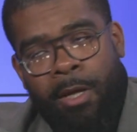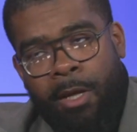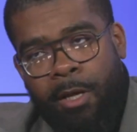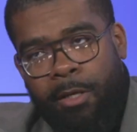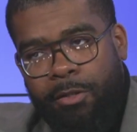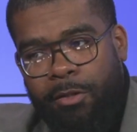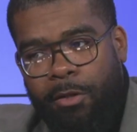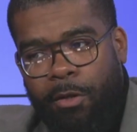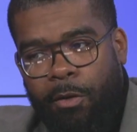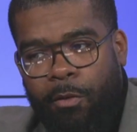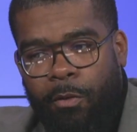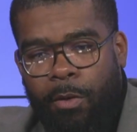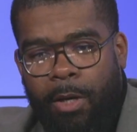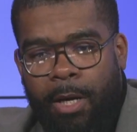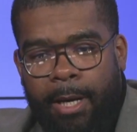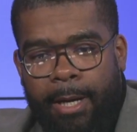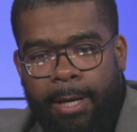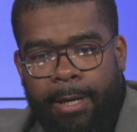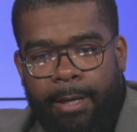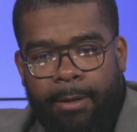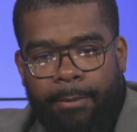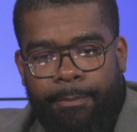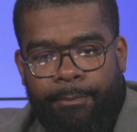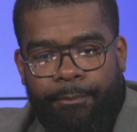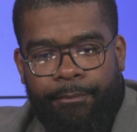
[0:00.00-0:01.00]
So
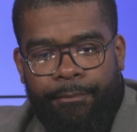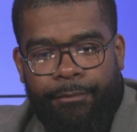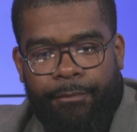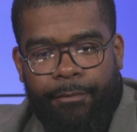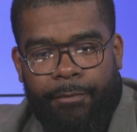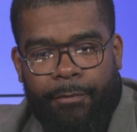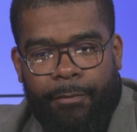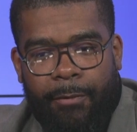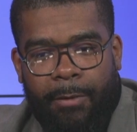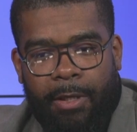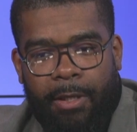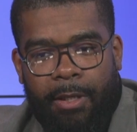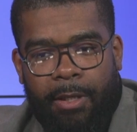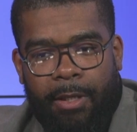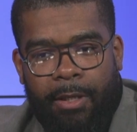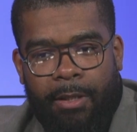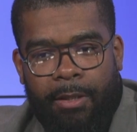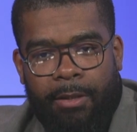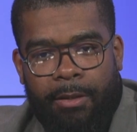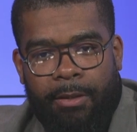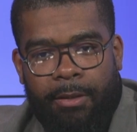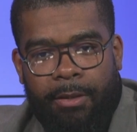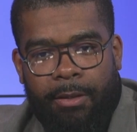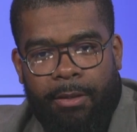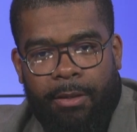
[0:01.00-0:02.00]
um,
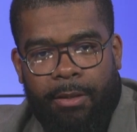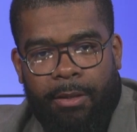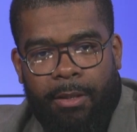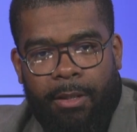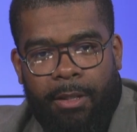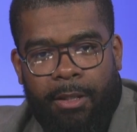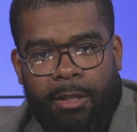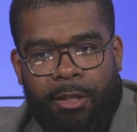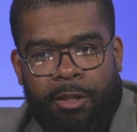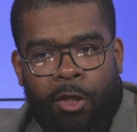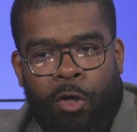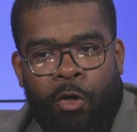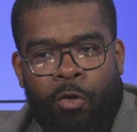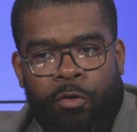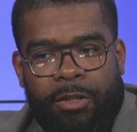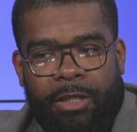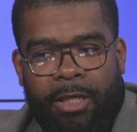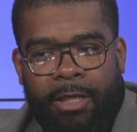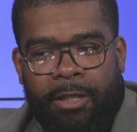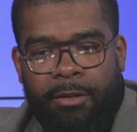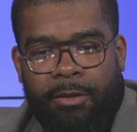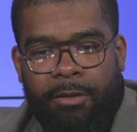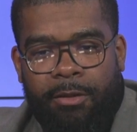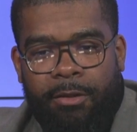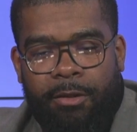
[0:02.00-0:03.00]
in in
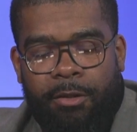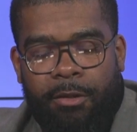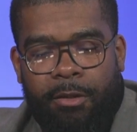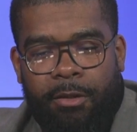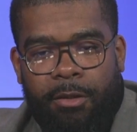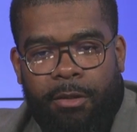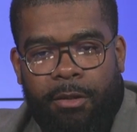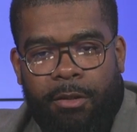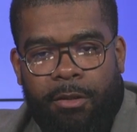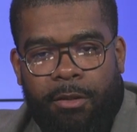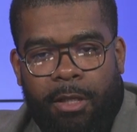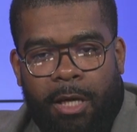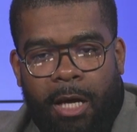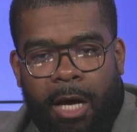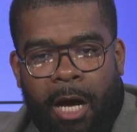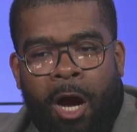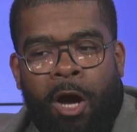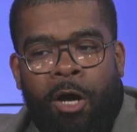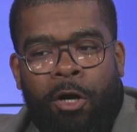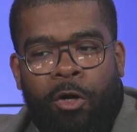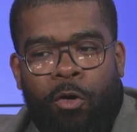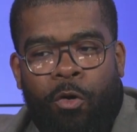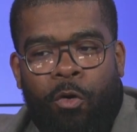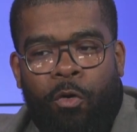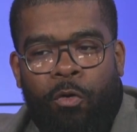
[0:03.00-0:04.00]
closing,
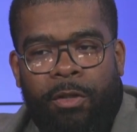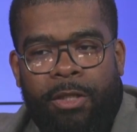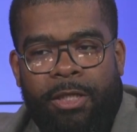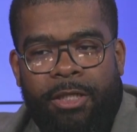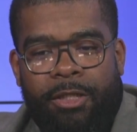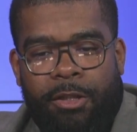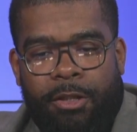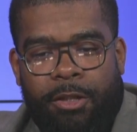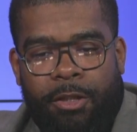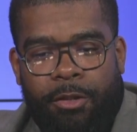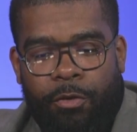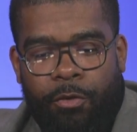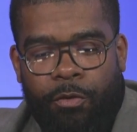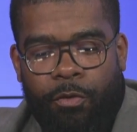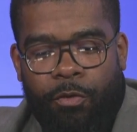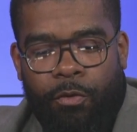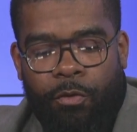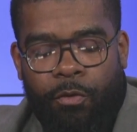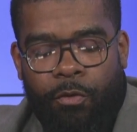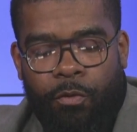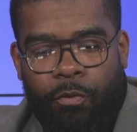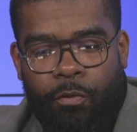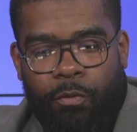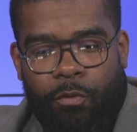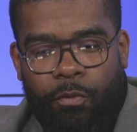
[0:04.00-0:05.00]
our goal is
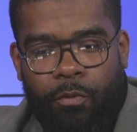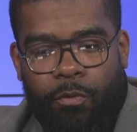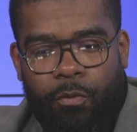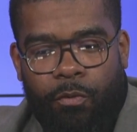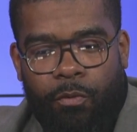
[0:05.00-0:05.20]
to